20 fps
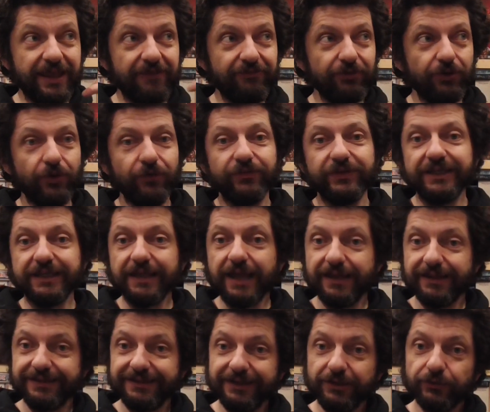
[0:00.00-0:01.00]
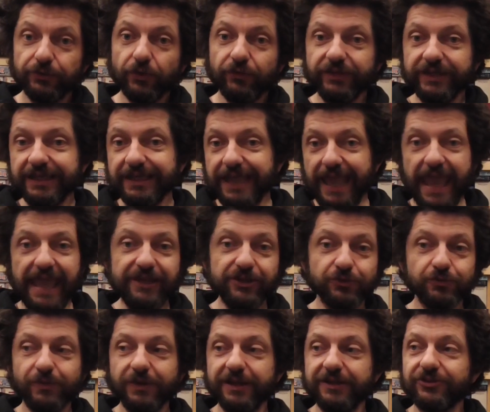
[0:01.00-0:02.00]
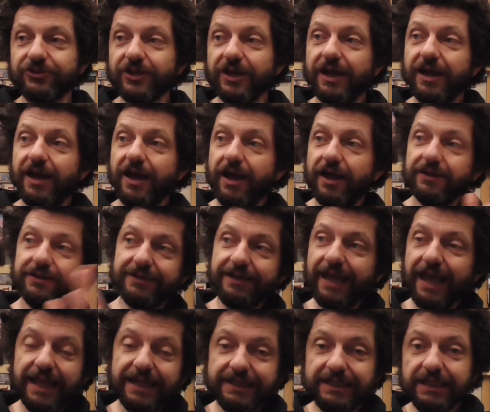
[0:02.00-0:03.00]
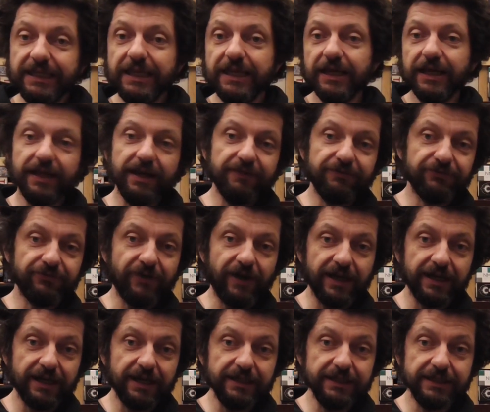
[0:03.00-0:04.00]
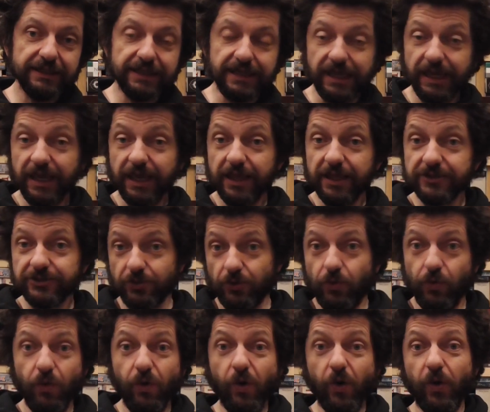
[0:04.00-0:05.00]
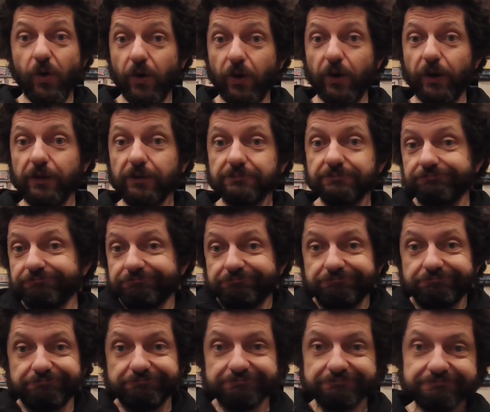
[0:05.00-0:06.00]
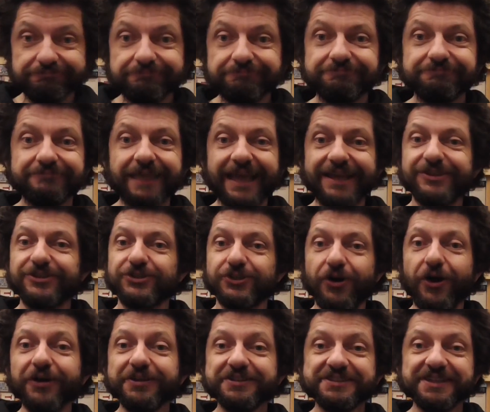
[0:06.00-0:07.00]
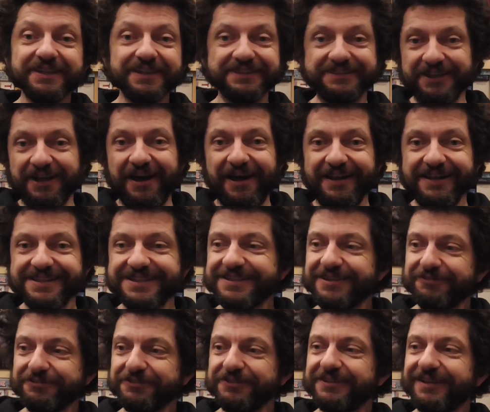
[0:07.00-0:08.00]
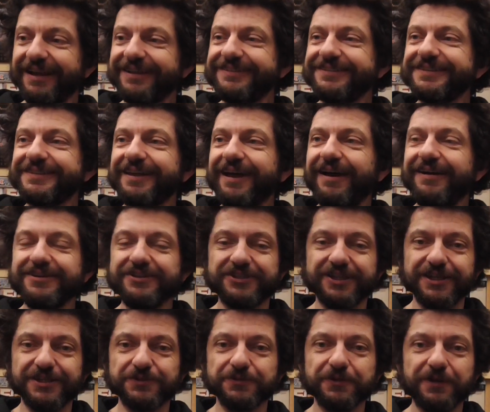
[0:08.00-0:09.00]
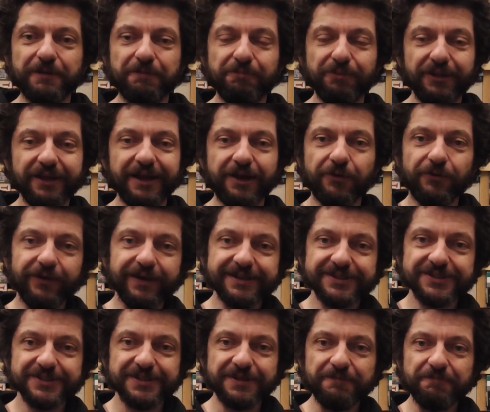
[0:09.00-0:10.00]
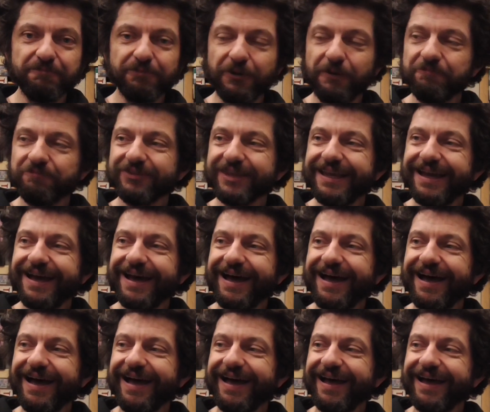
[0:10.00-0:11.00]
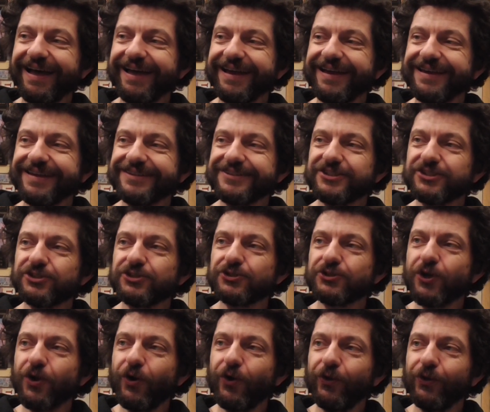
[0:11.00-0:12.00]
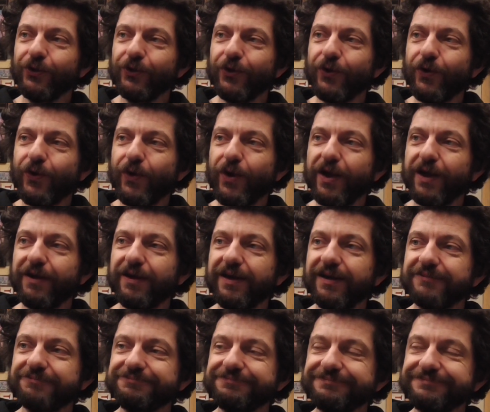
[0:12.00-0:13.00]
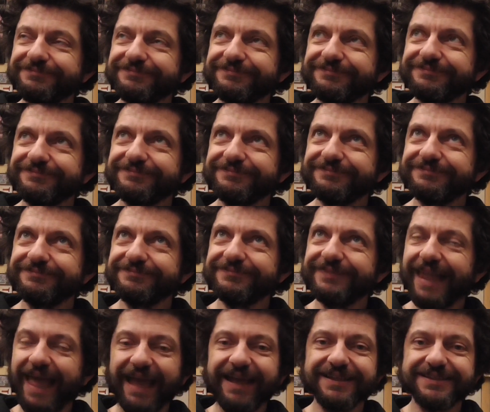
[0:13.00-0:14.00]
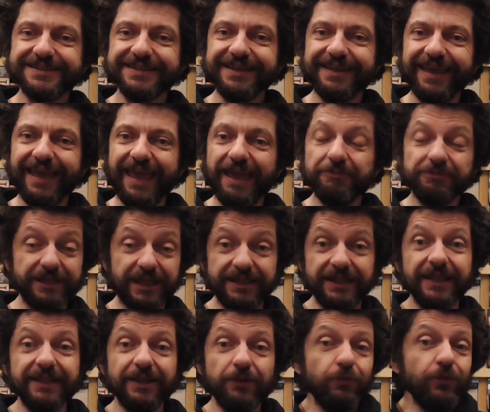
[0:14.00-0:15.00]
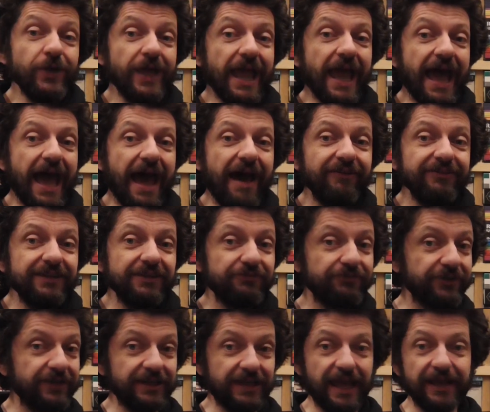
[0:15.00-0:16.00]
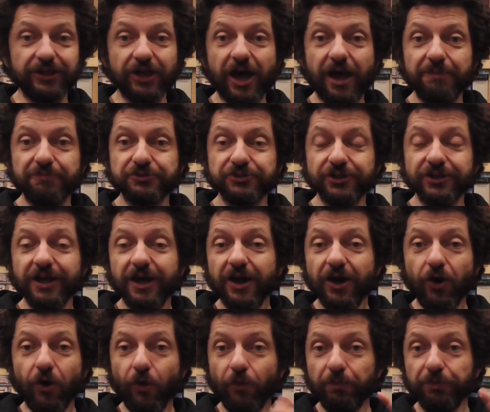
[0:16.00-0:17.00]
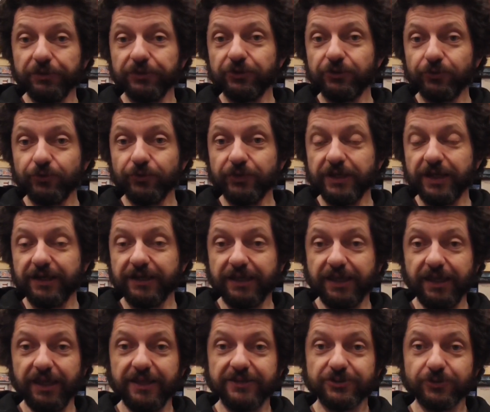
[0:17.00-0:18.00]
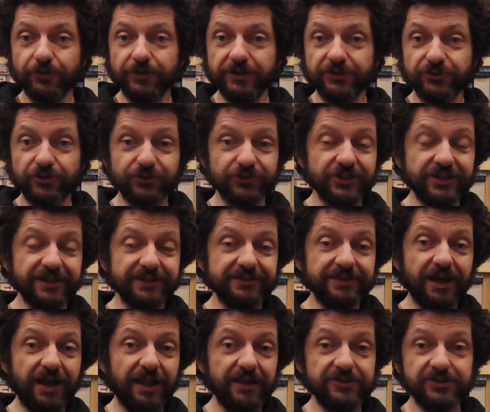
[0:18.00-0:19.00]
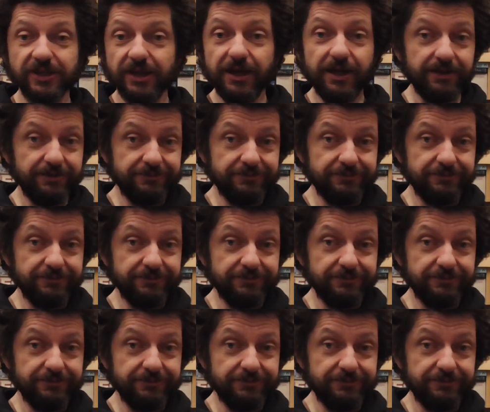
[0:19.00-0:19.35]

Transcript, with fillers: level of en- degree of engagement the idea that finally kids or exhausted adults that from time to time just want to play a quick, simple uh, solo um, legacy game, the idea that we have that very light option open to young kids or exhausted adults,